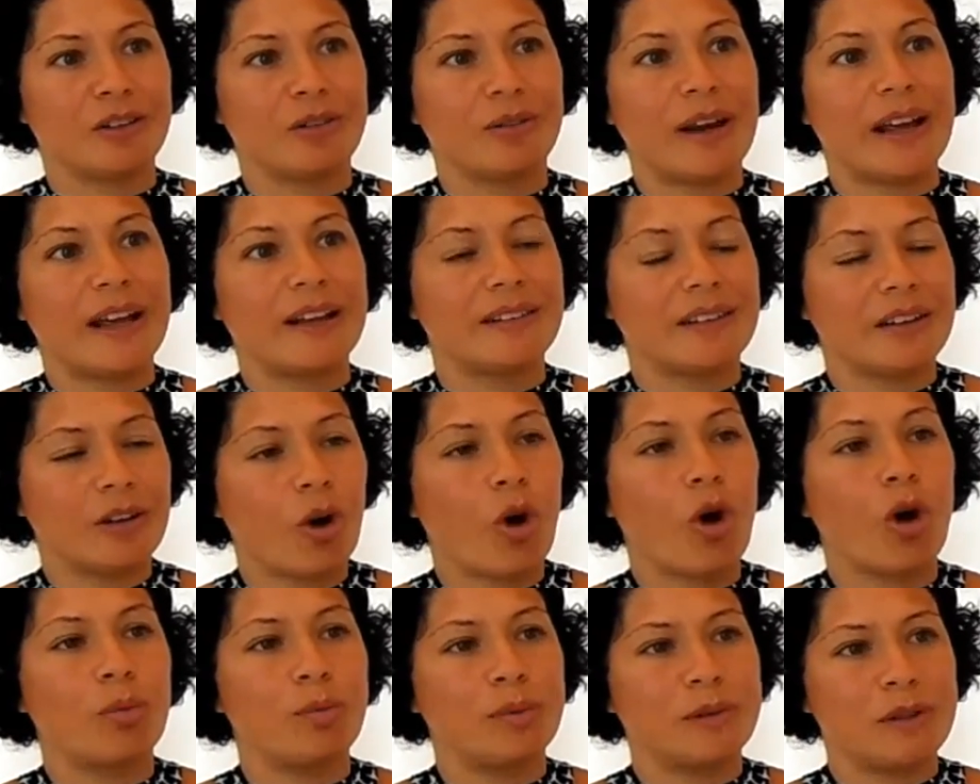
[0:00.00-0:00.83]
create an
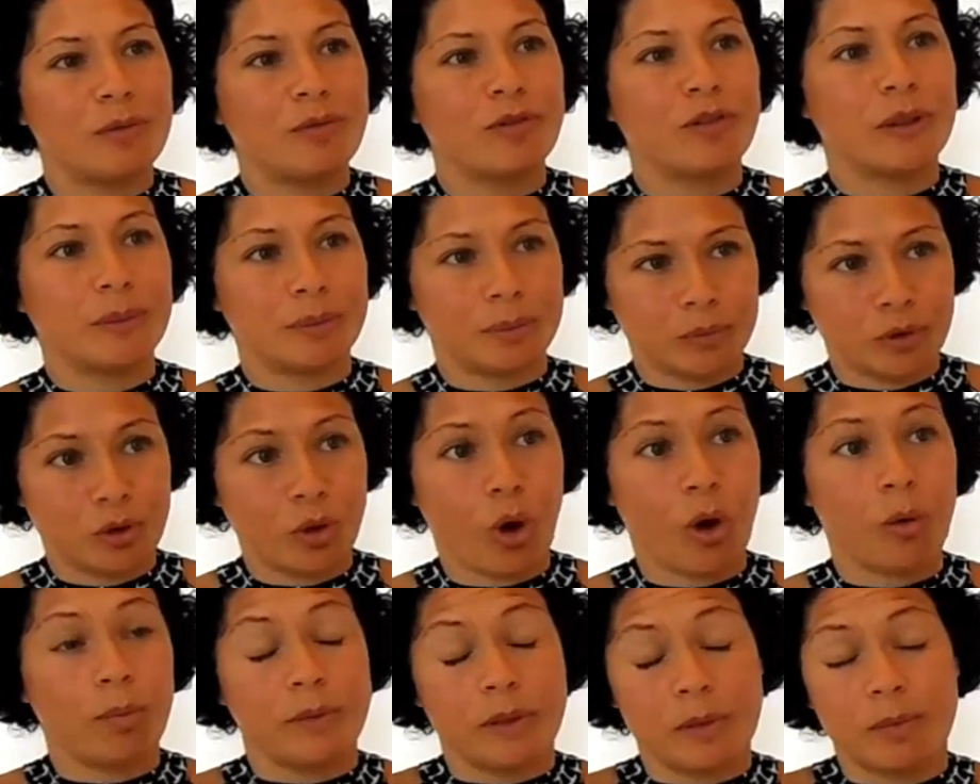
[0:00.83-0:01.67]
optif-
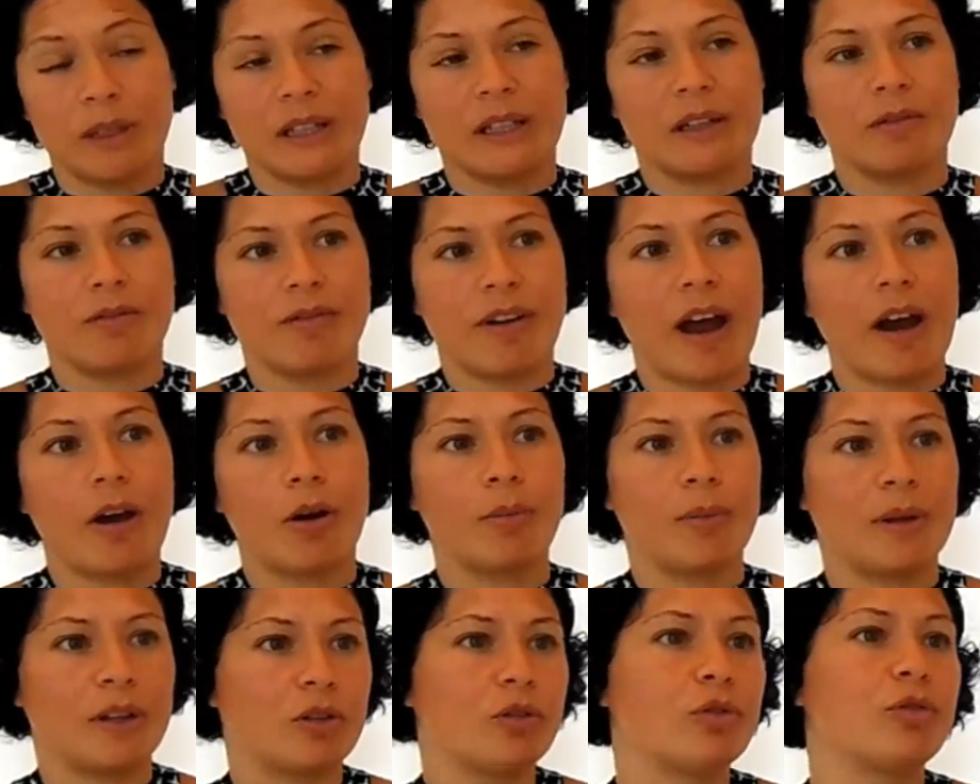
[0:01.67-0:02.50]
optimal
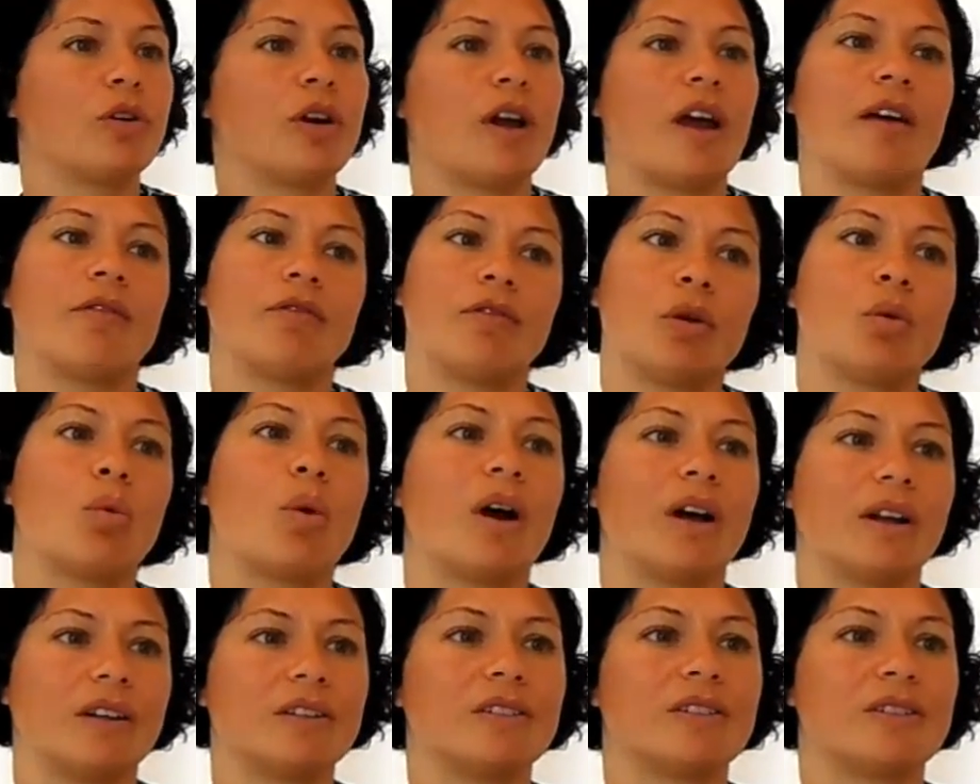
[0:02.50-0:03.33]
environment for
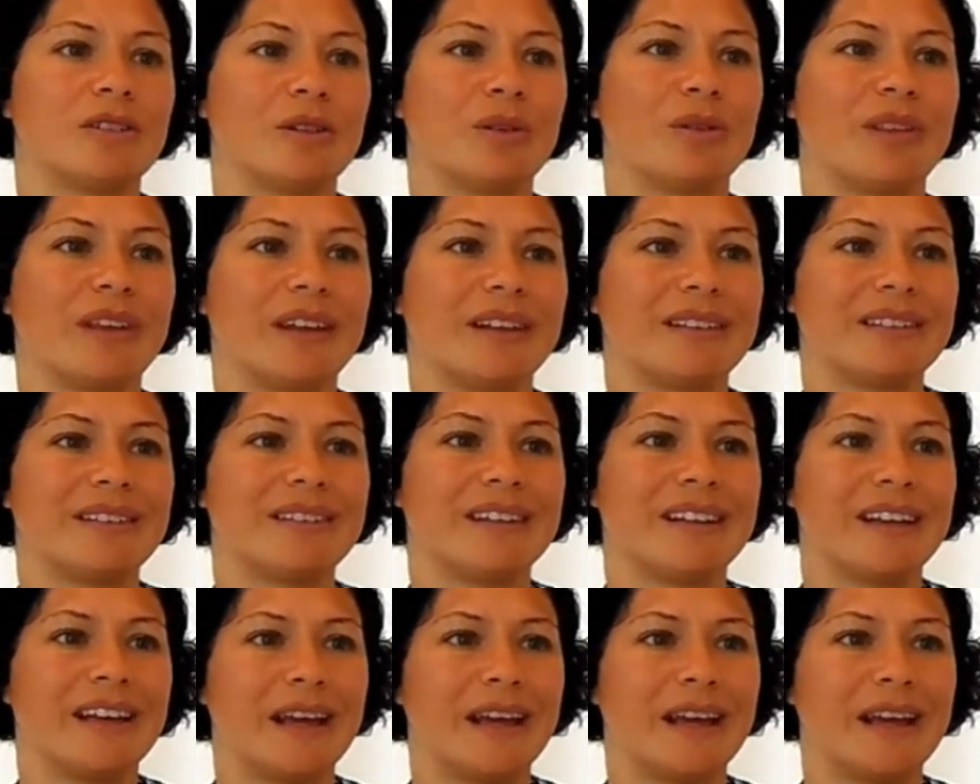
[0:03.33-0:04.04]
everyone so that